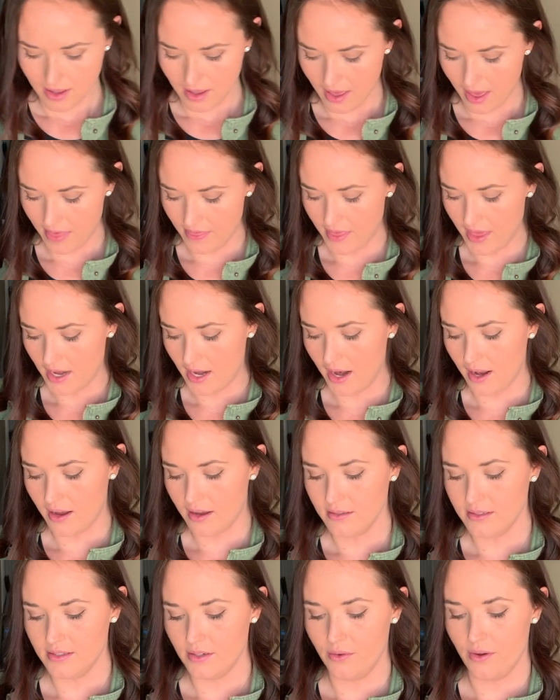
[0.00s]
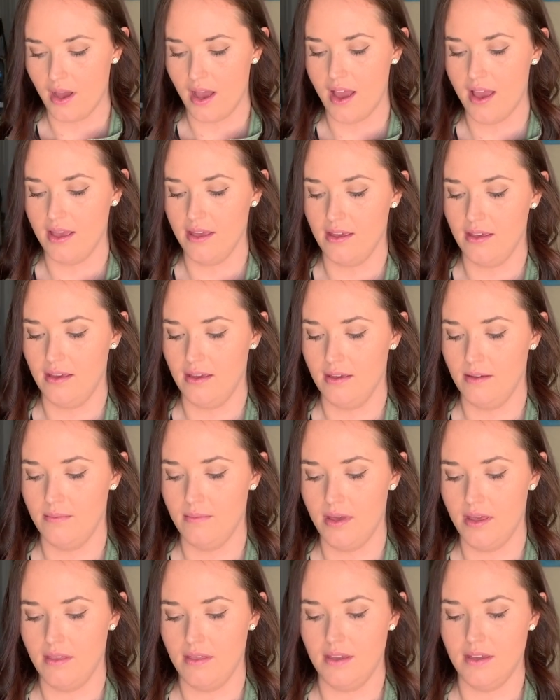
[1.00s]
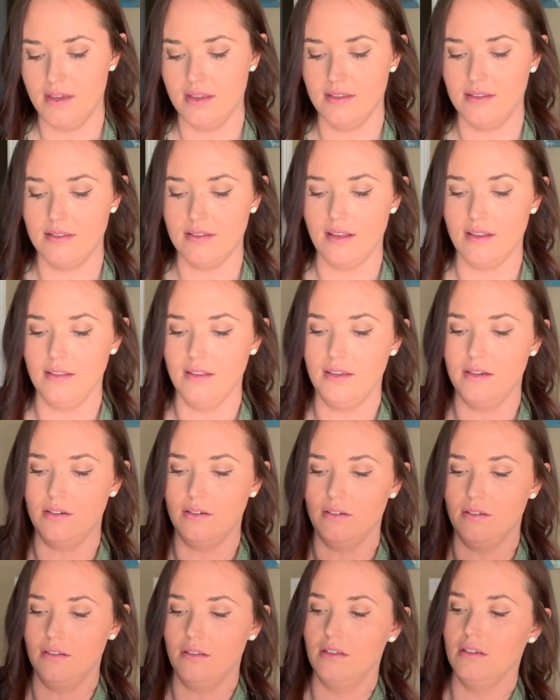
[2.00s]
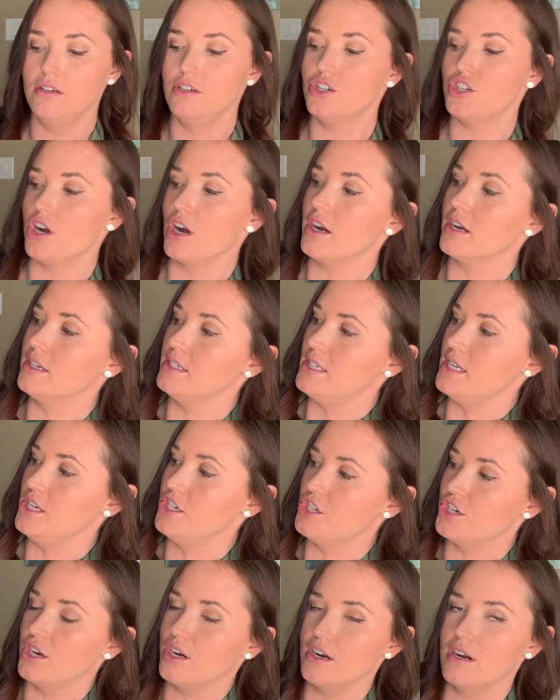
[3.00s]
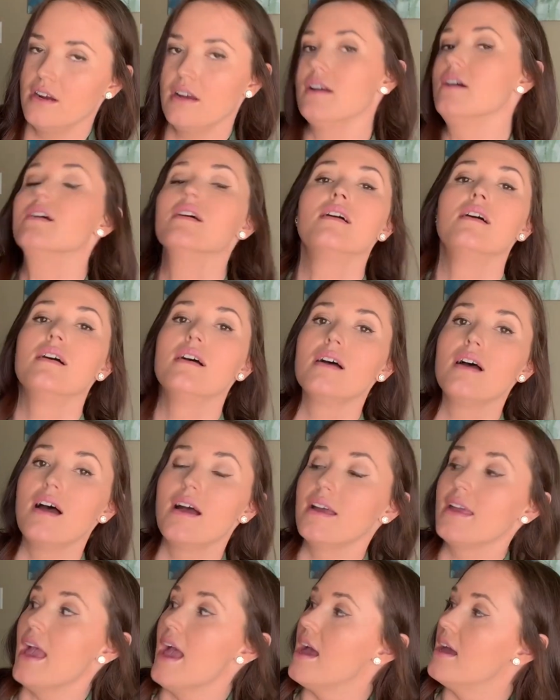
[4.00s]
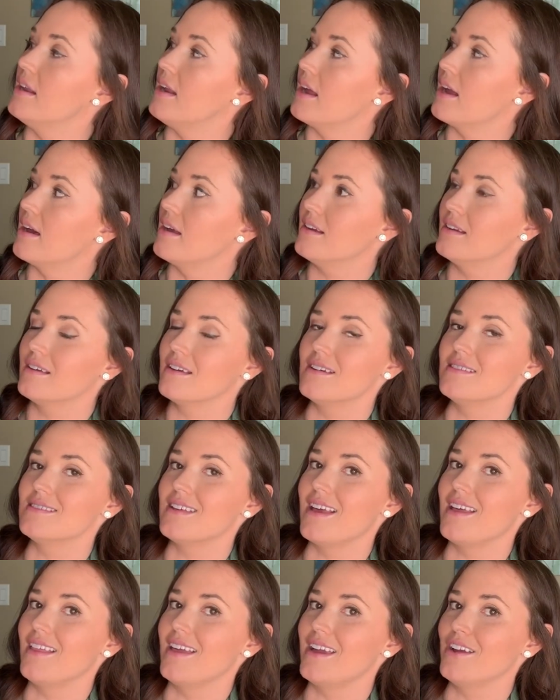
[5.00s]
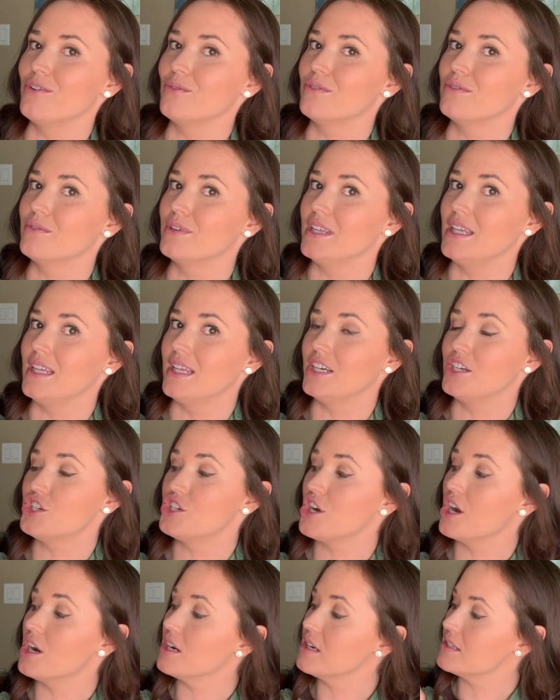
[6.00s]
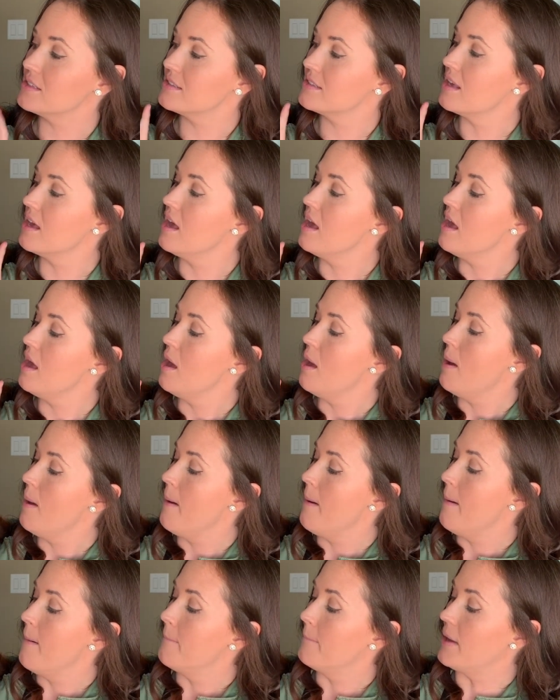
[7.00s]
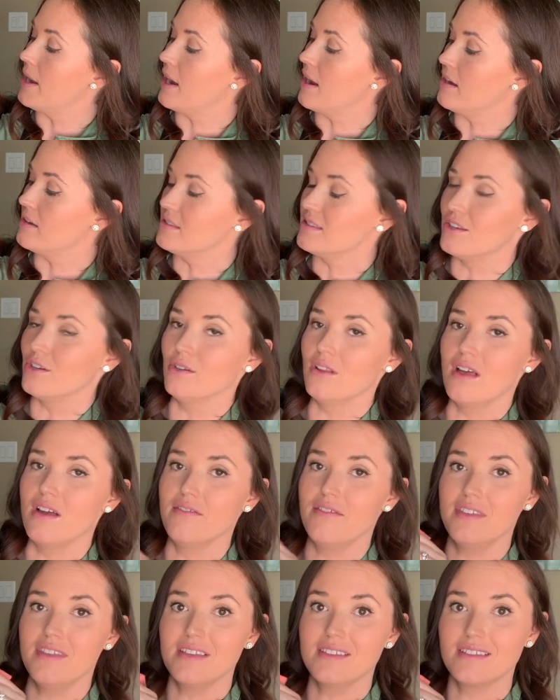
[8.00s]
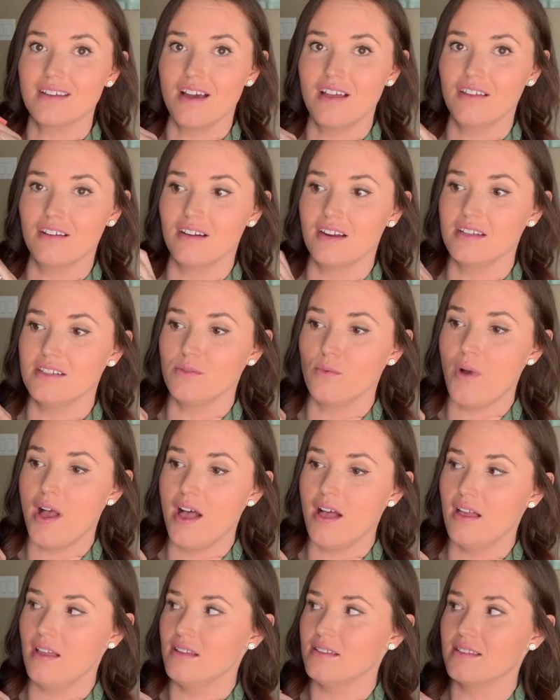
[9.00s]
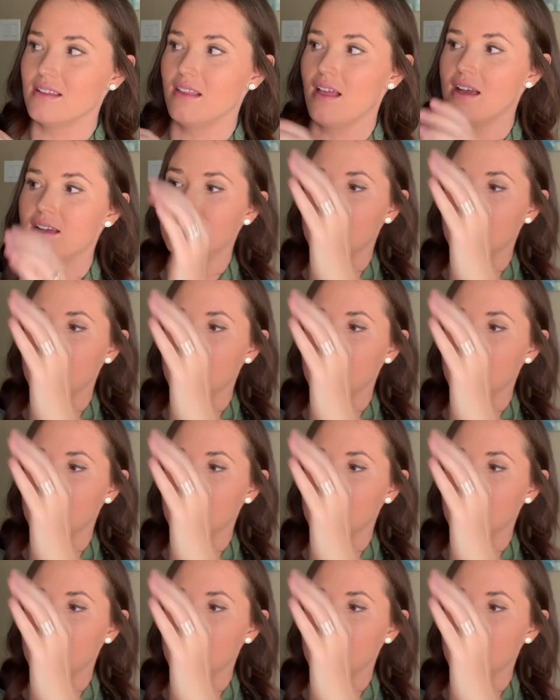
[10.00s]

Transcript: And then I also got him this little shark t-shirt. Again, I got it because I really like sharks, but I also love this color as well. It's a lot